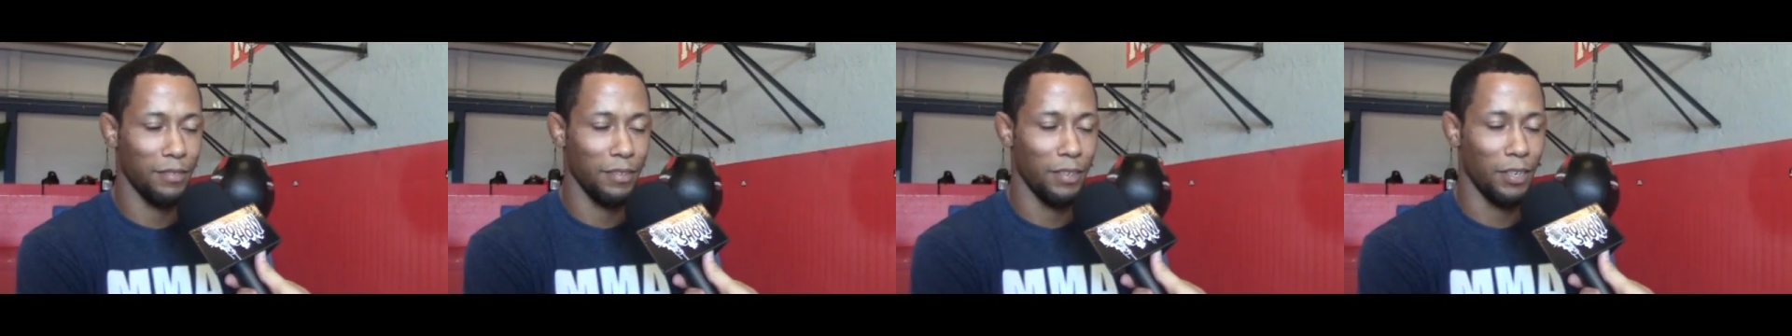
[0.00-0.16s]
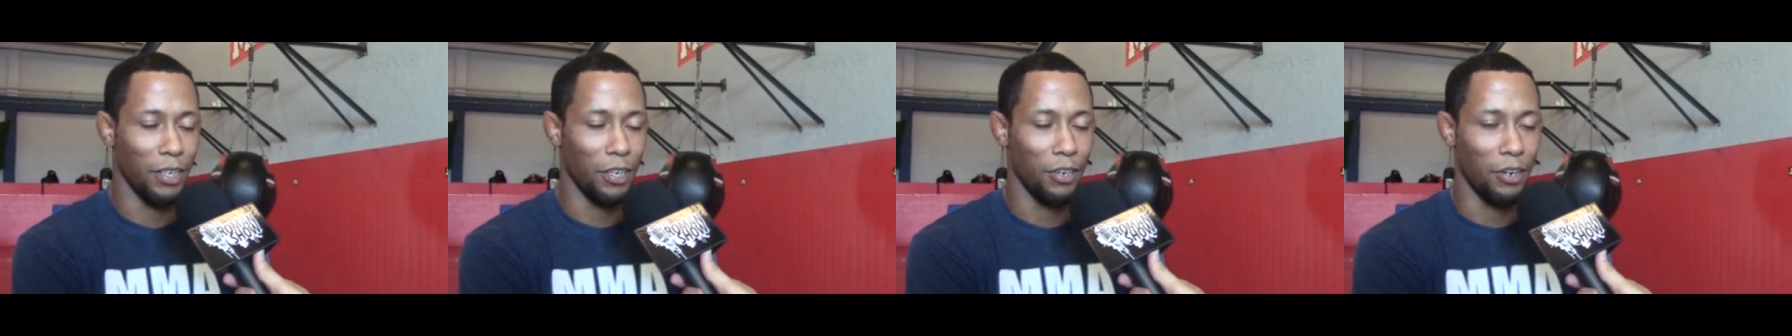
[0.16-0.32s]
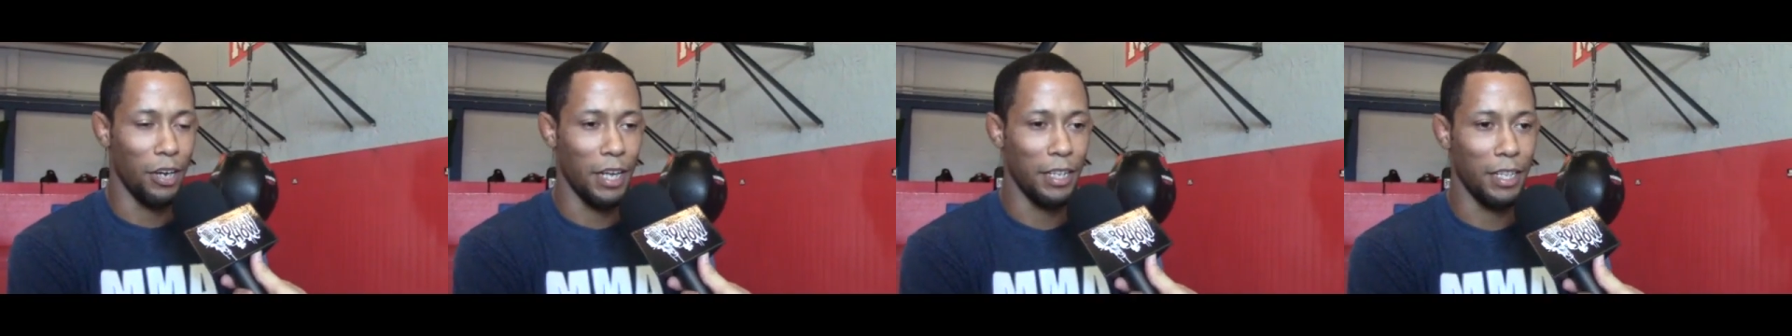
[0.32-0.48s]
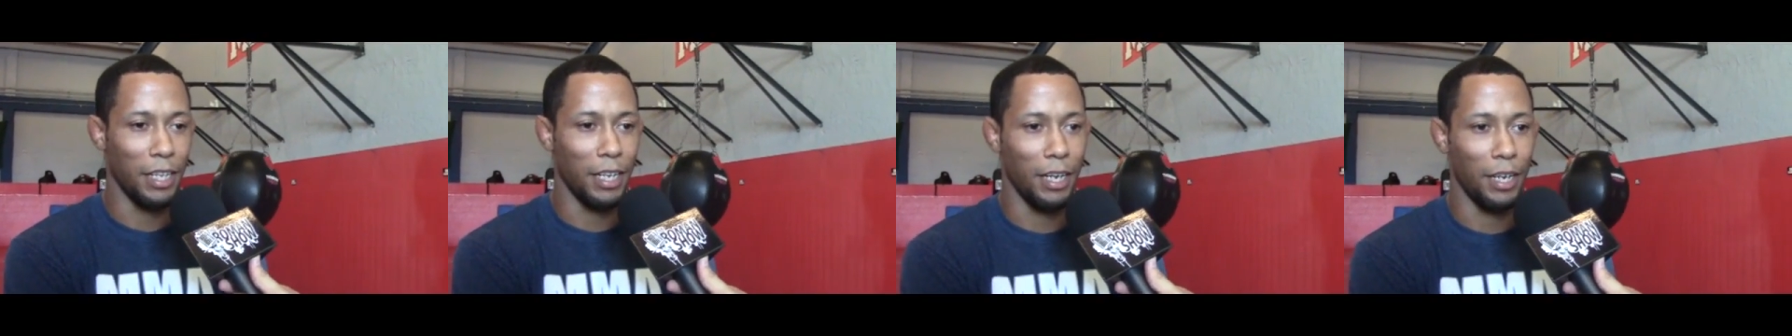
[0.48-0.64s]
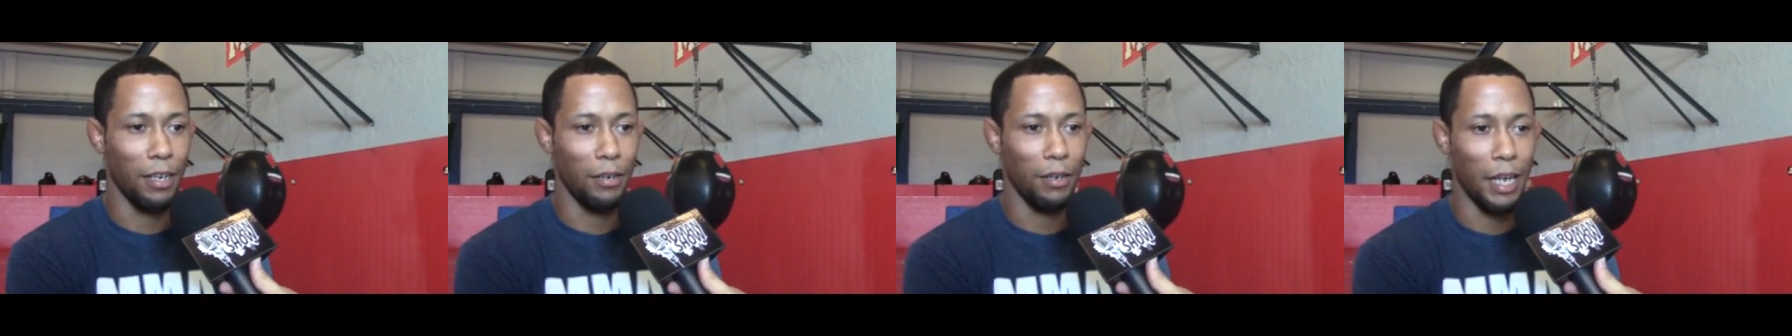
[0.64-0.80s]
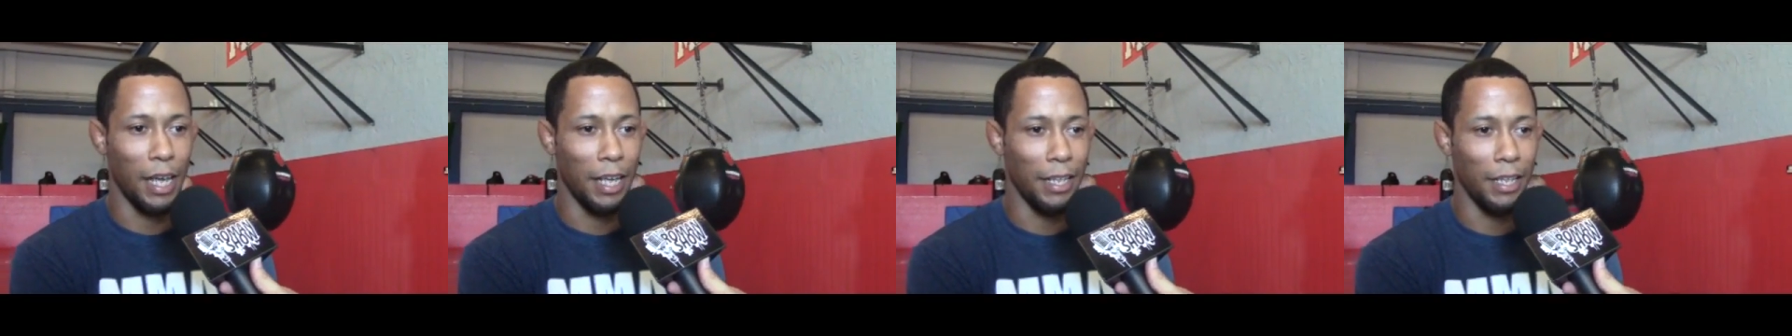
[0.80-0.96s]
you know, I
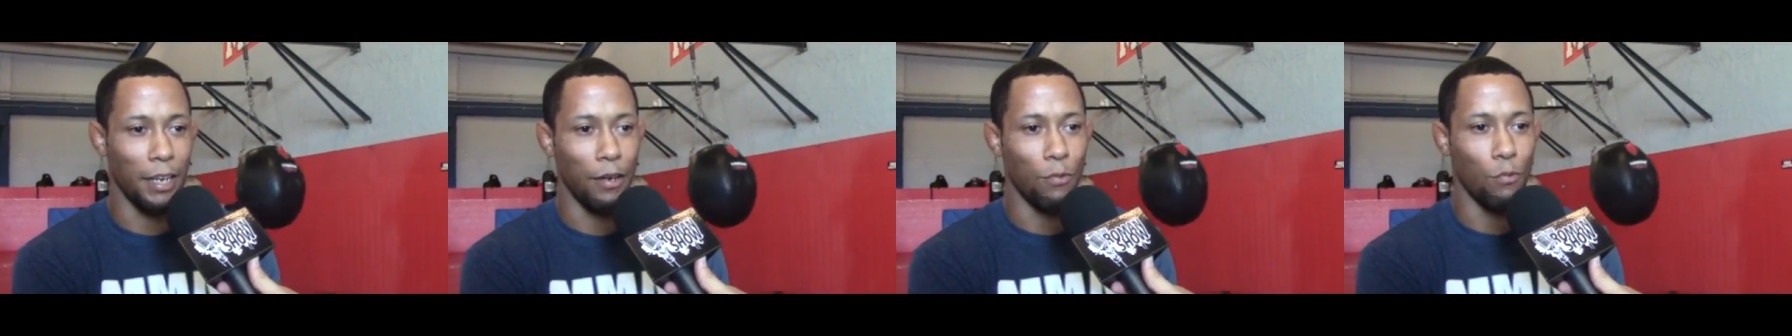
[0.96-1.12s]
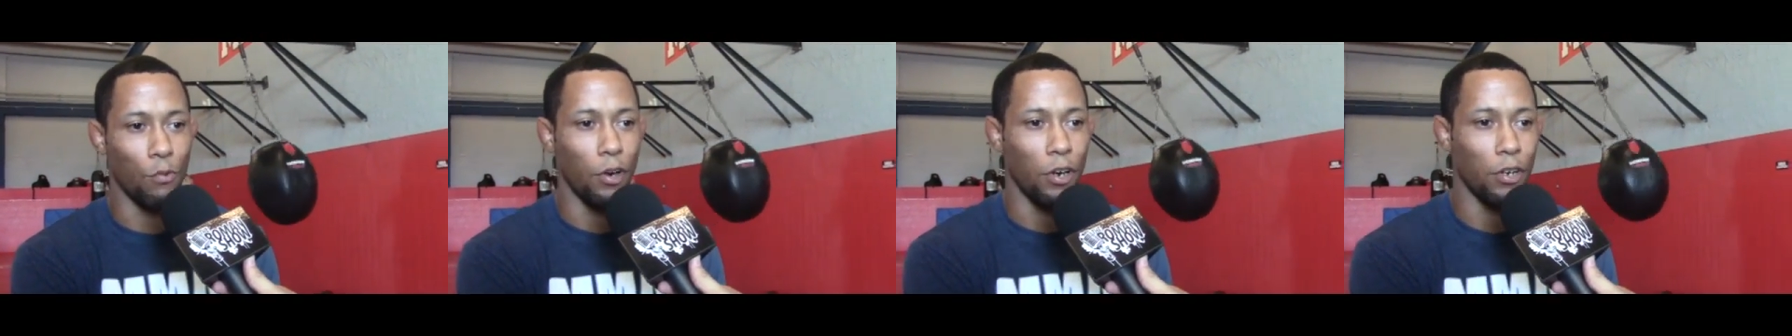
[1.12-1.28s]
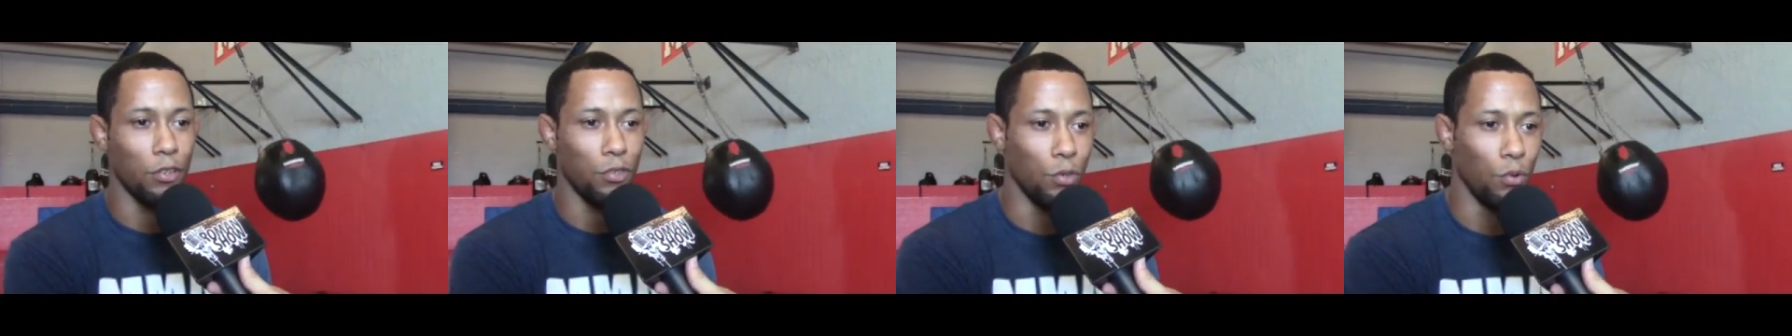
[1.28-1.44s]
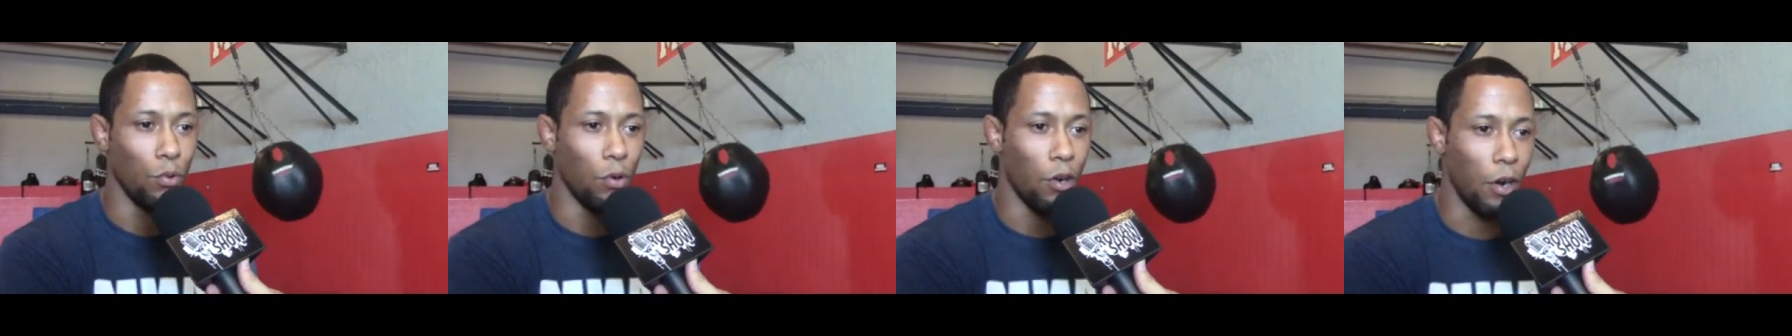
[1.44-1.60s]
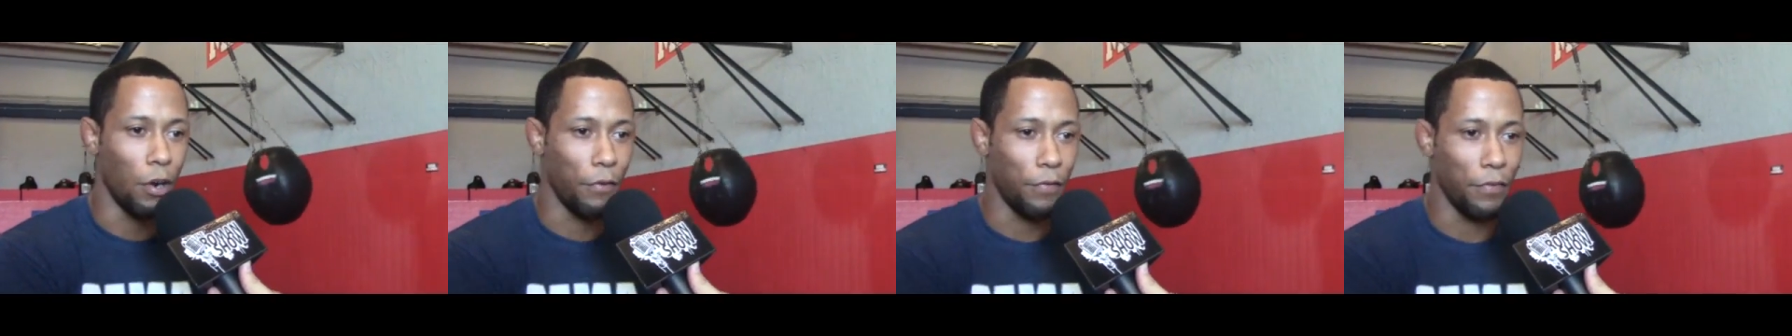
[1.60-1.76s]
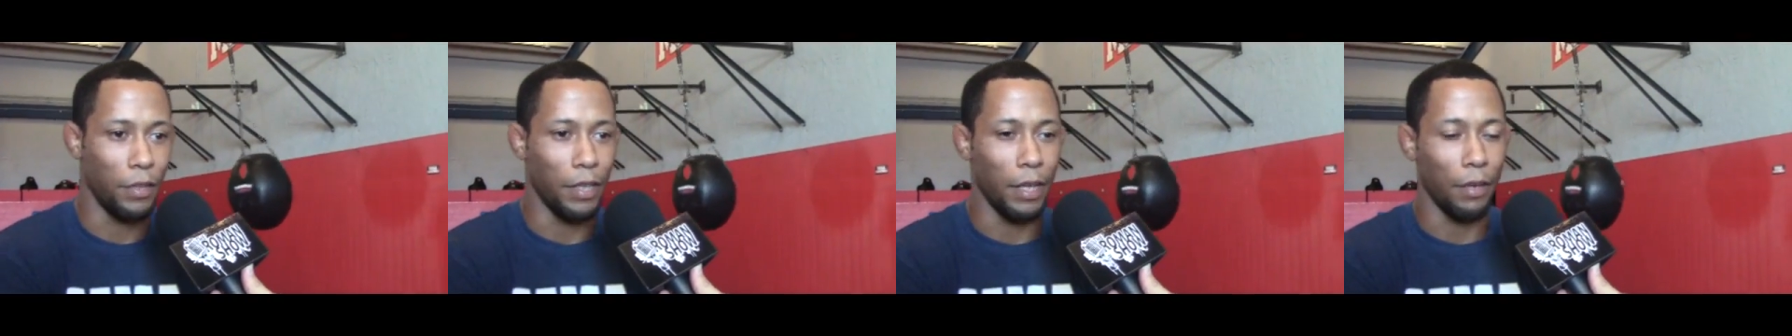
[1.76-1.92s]
didn't, I didn't work too
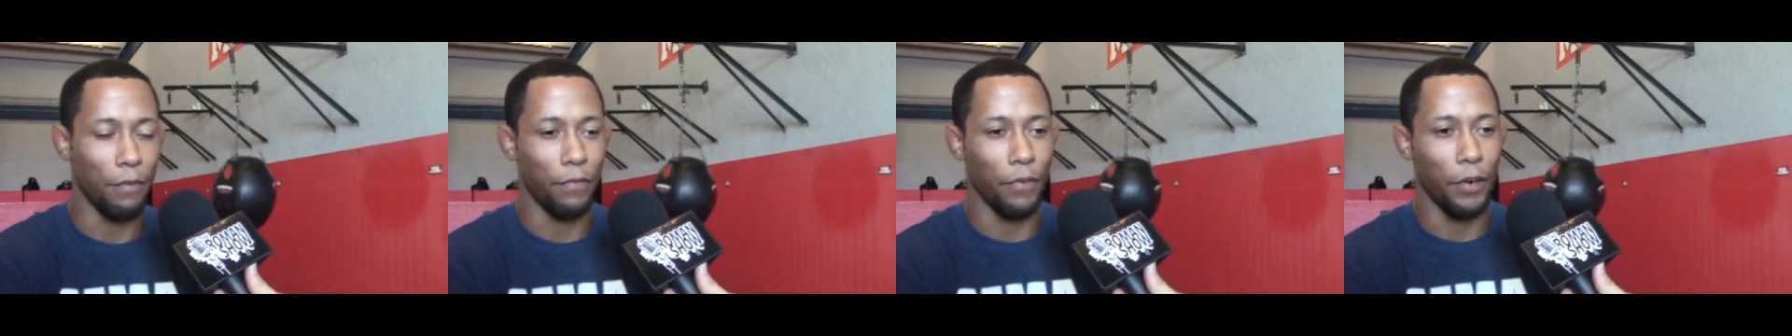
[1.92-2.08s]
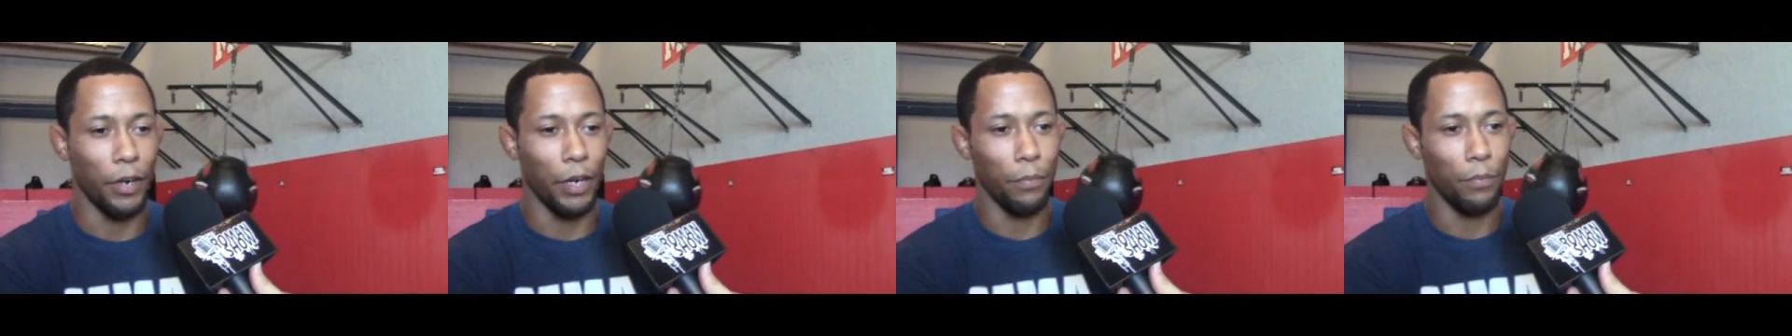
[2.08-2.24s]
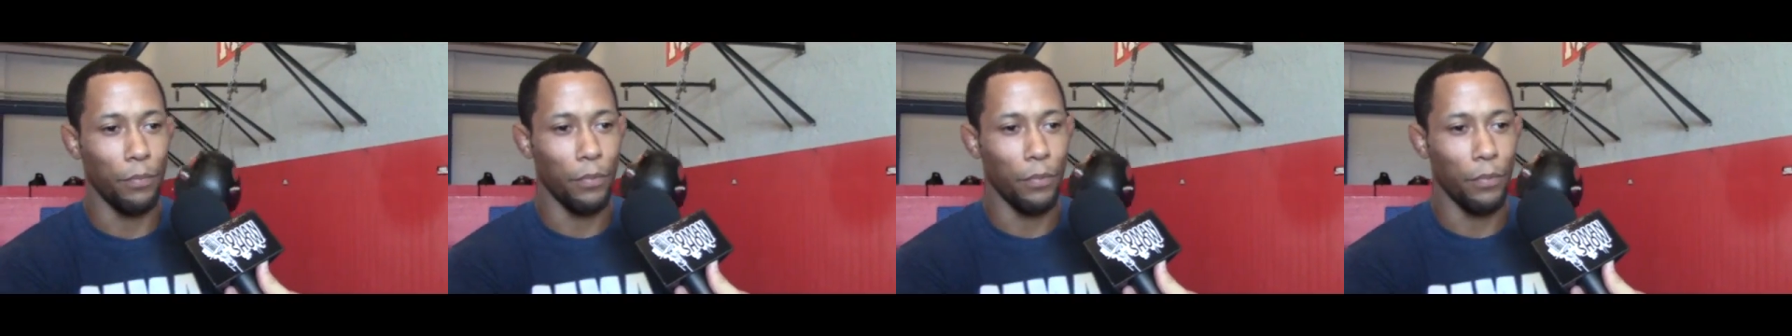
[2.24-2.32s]
hard for that fight.